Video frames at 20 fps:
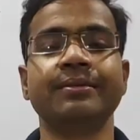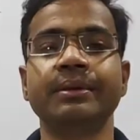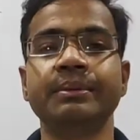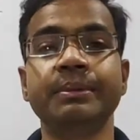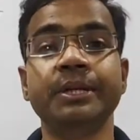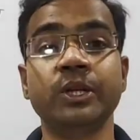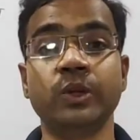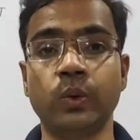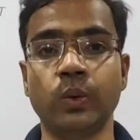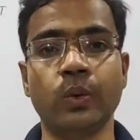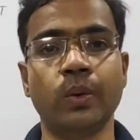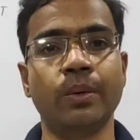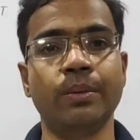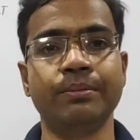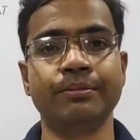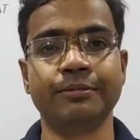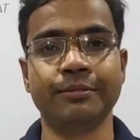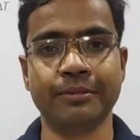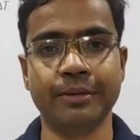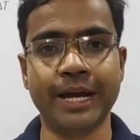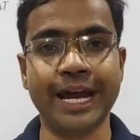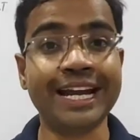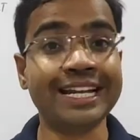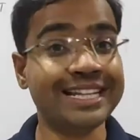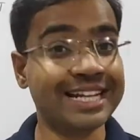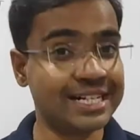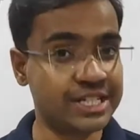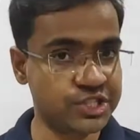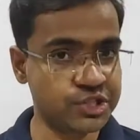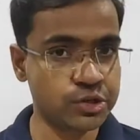will be no. And
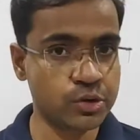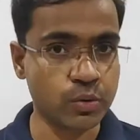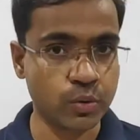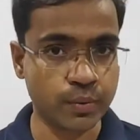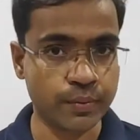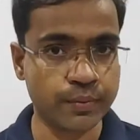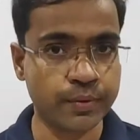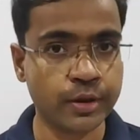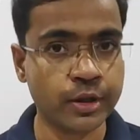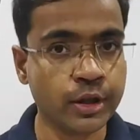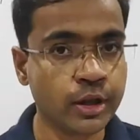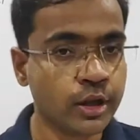that's true.